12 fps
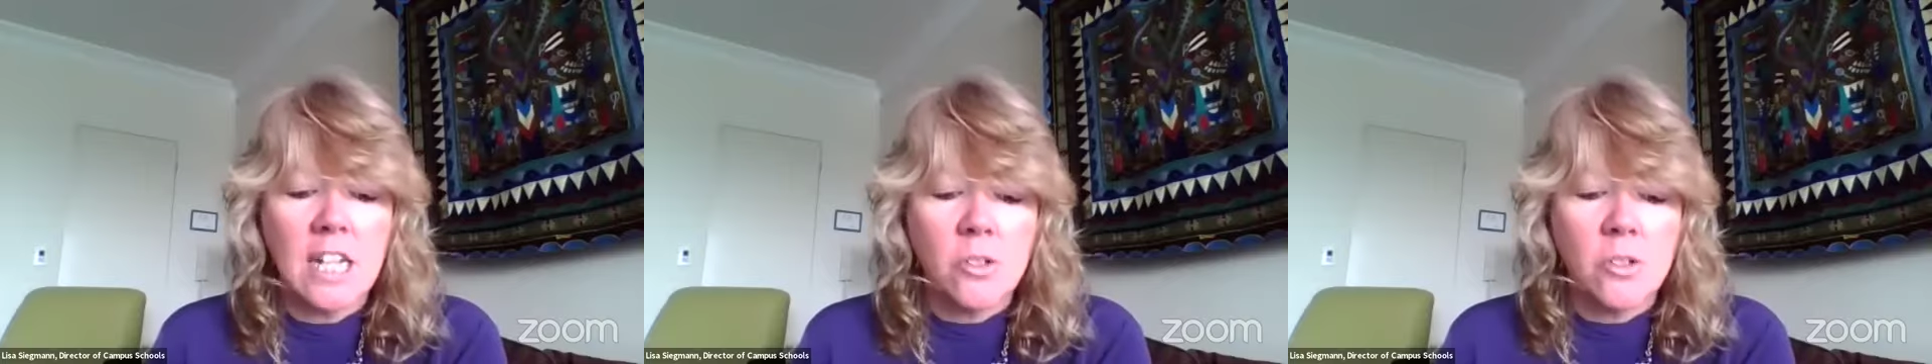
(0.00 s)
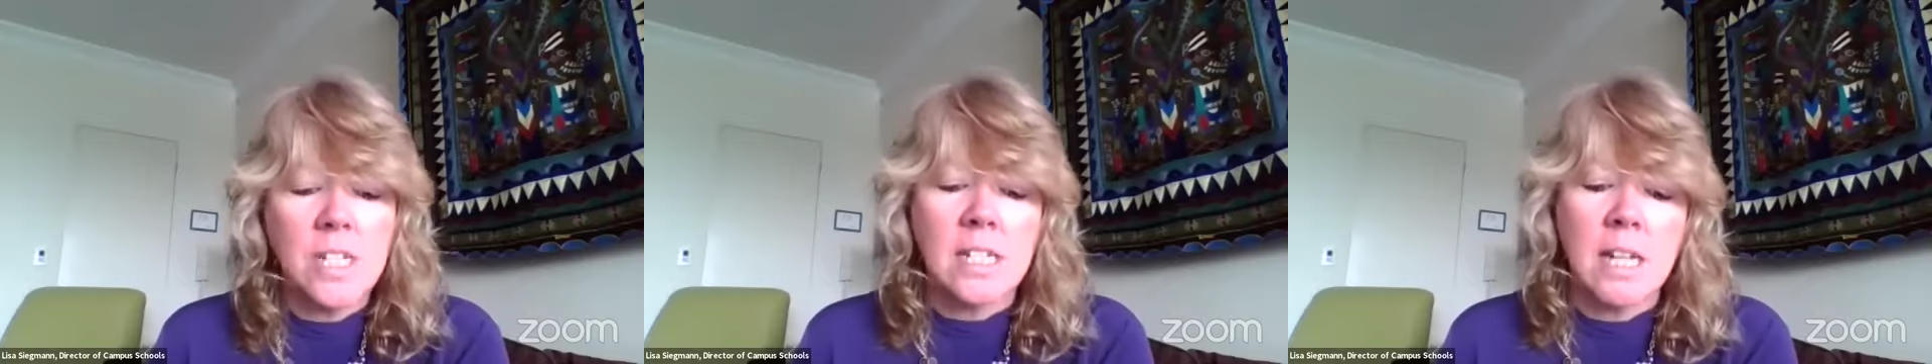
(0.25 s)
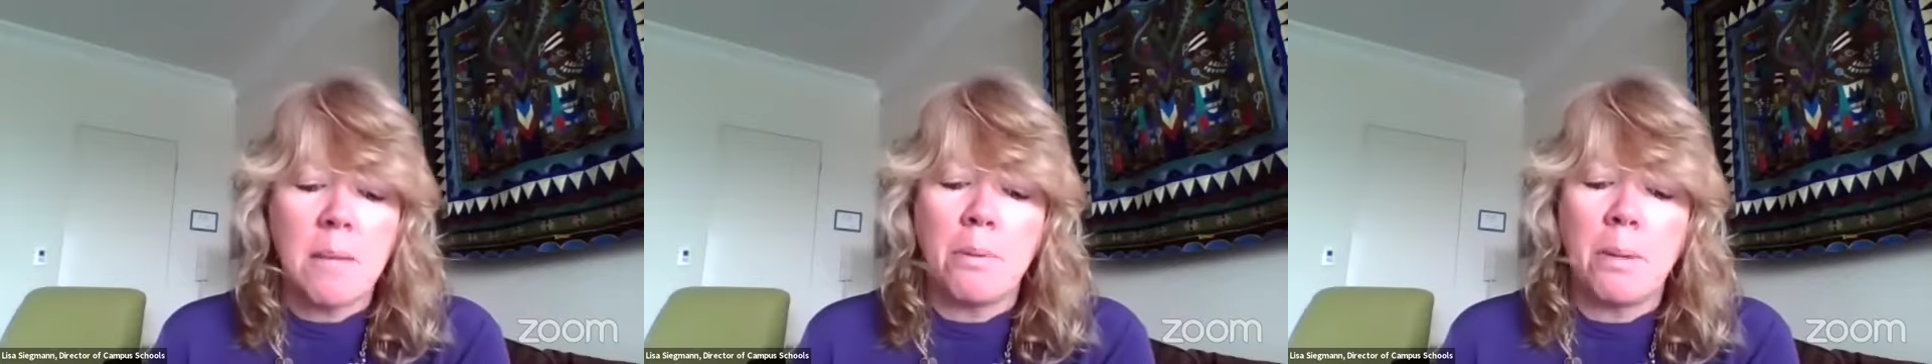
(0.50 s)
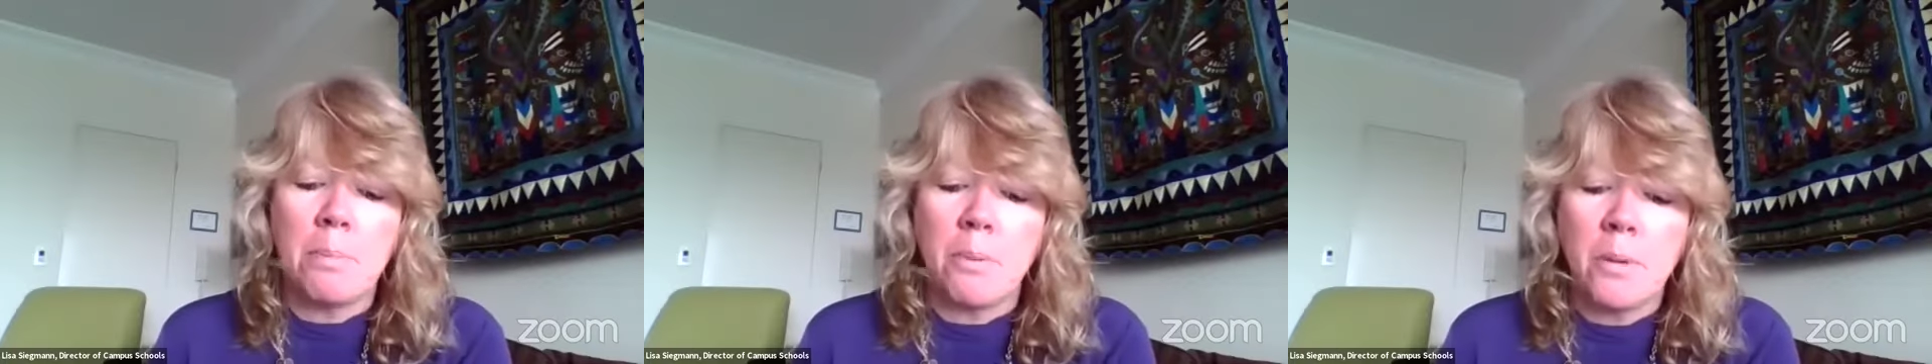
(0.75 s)
entrance exam
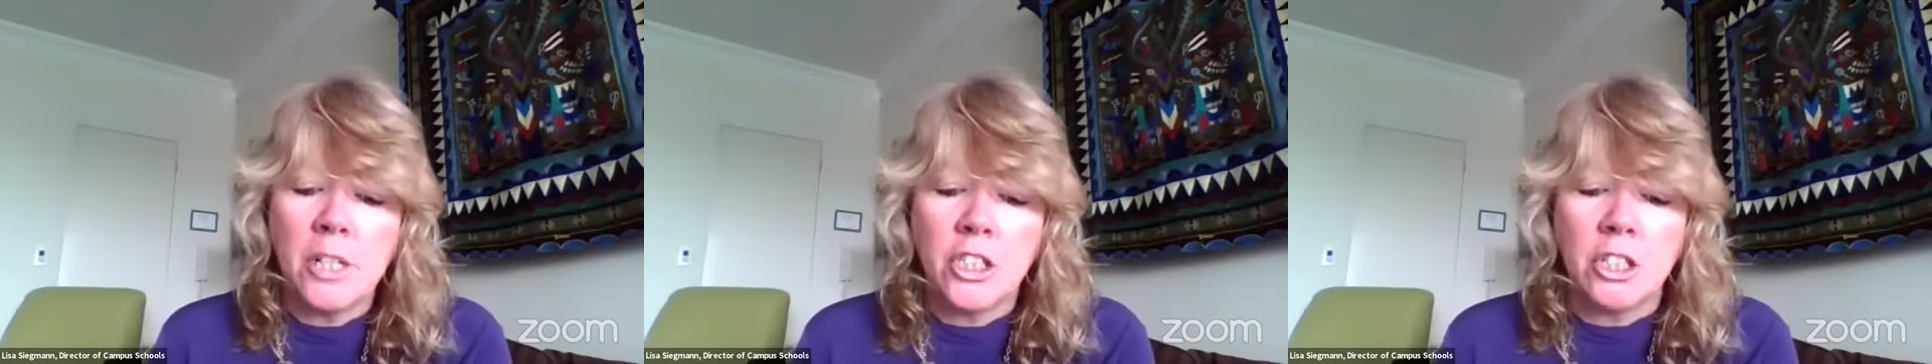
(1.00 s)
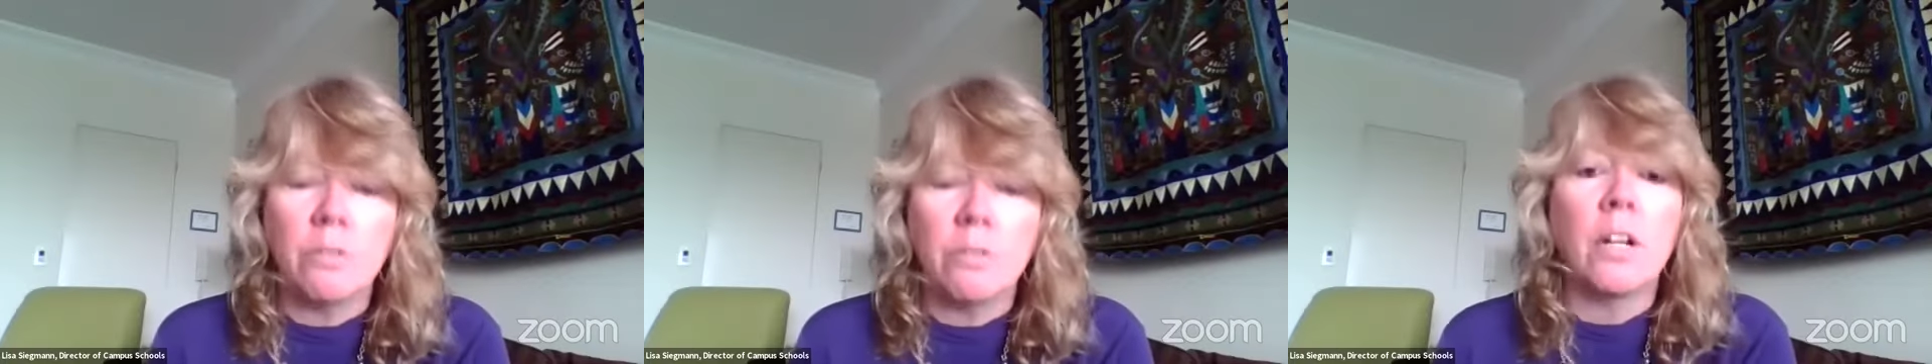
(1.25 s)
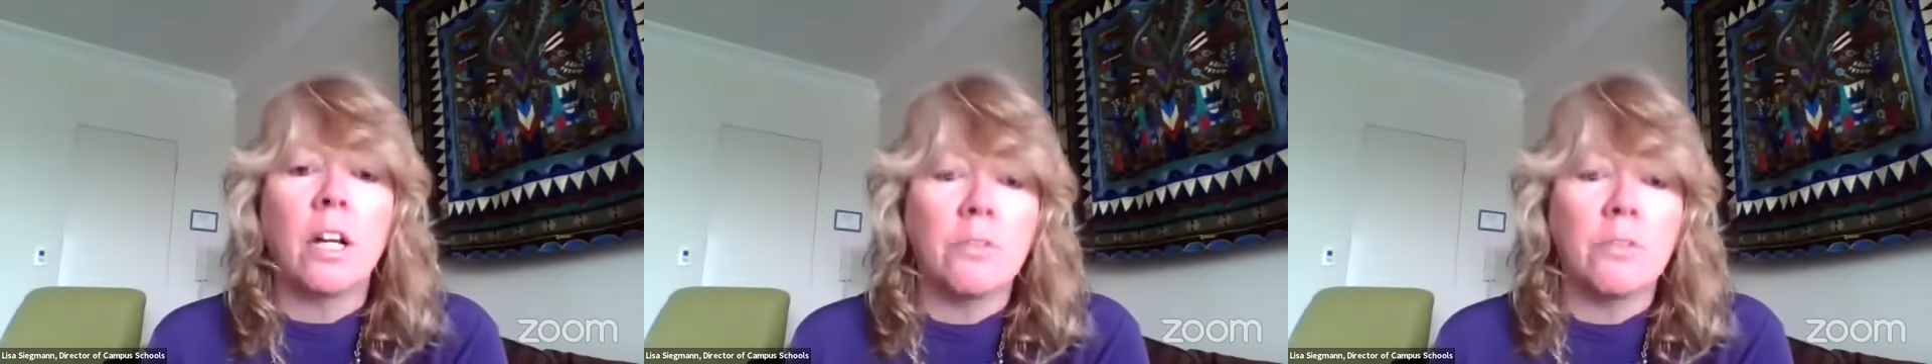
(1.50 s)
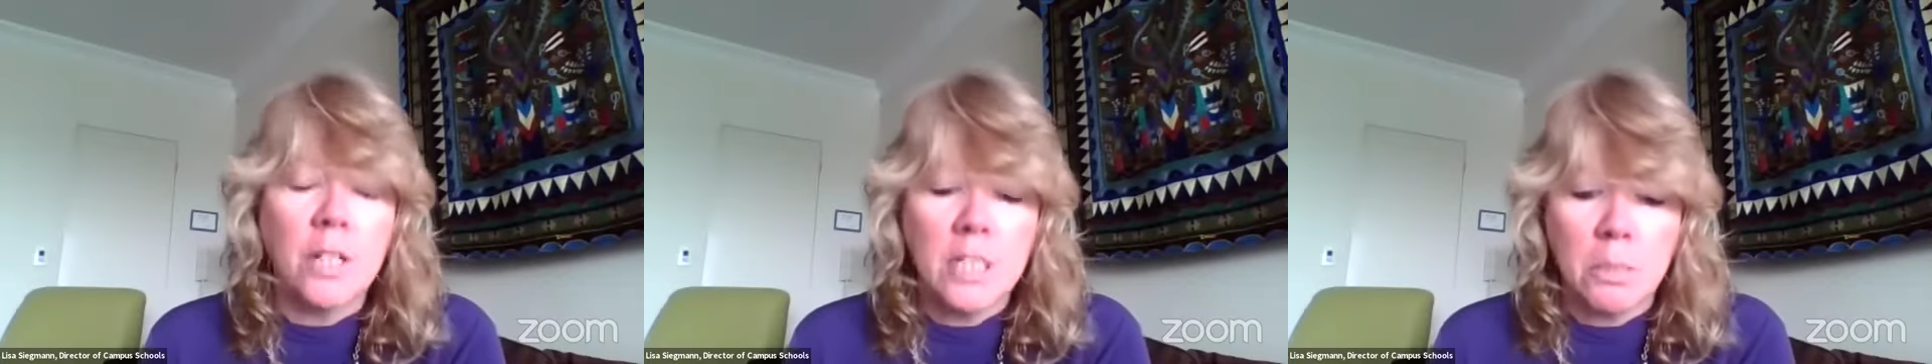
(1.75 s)
preparation.
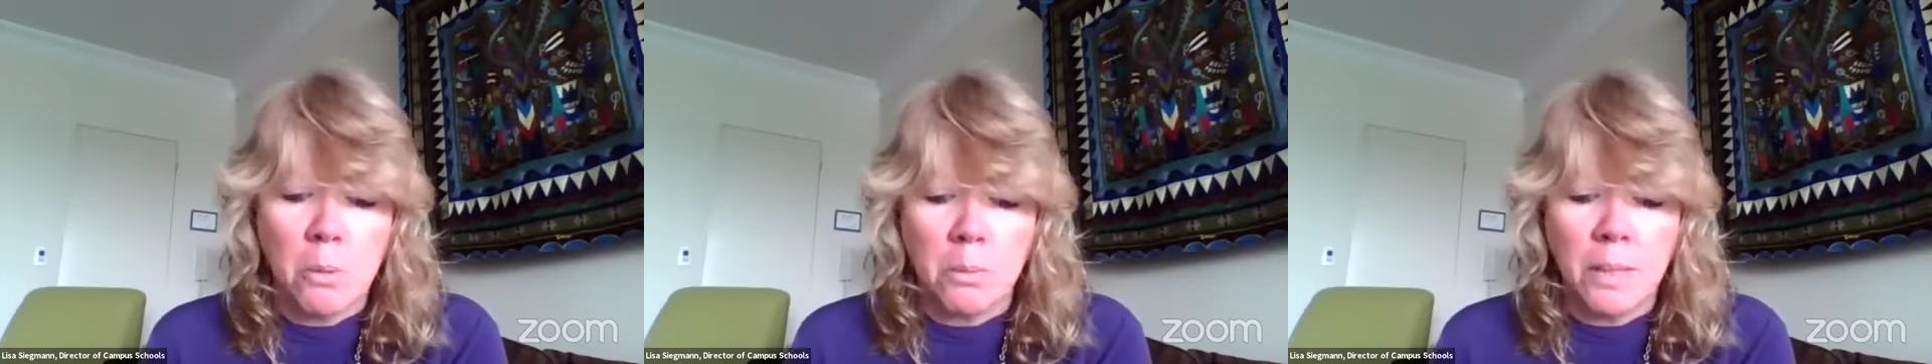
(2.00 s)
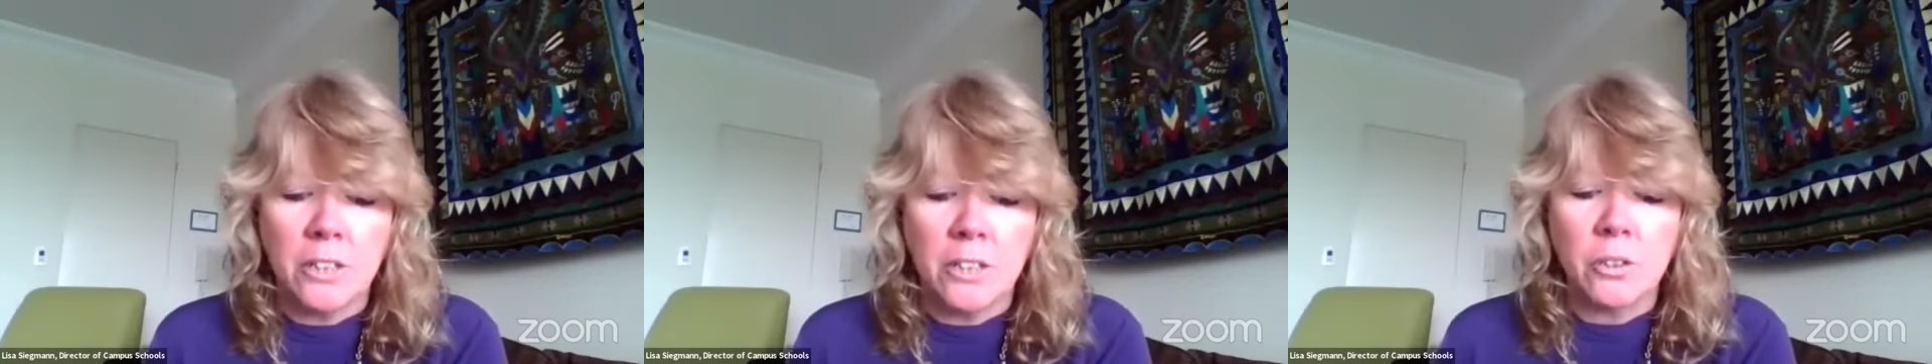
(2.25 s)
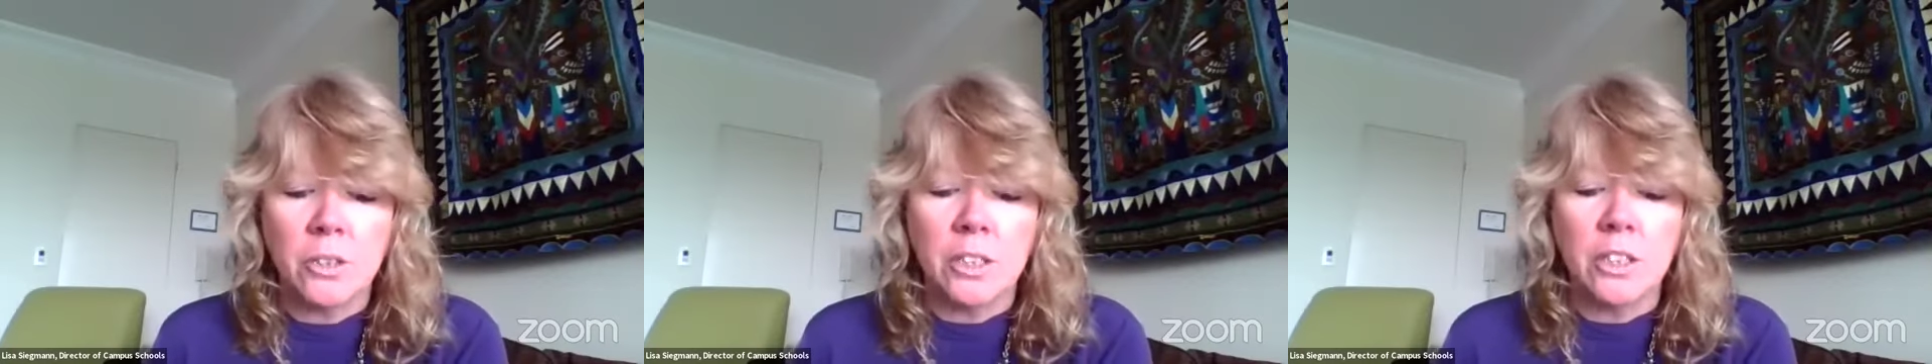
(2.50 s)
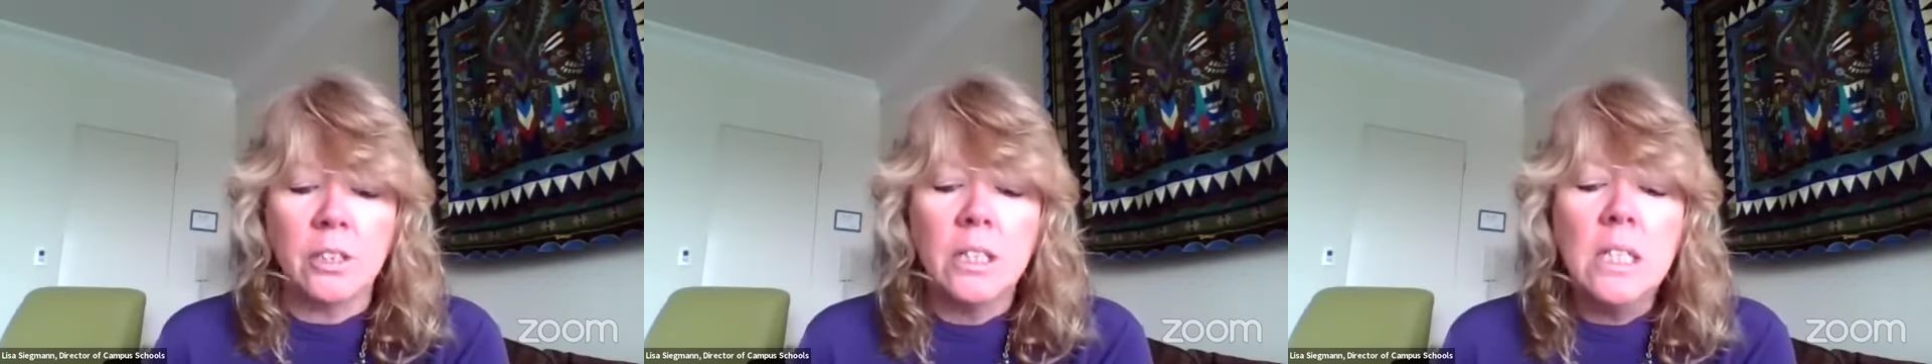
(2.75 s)
Fred spoke about it
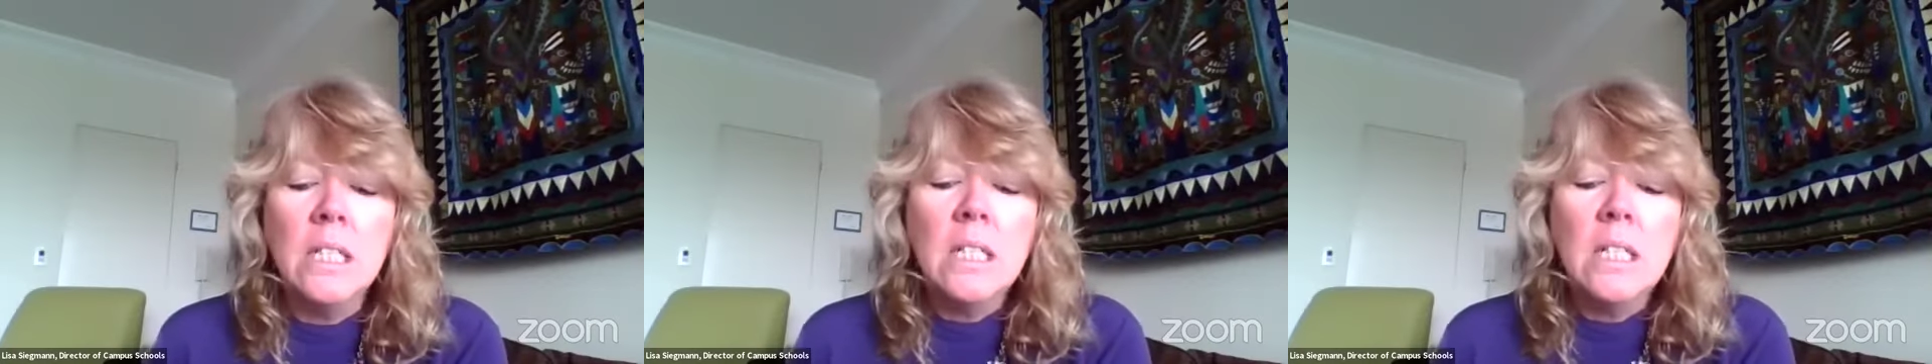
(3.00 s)
earlier.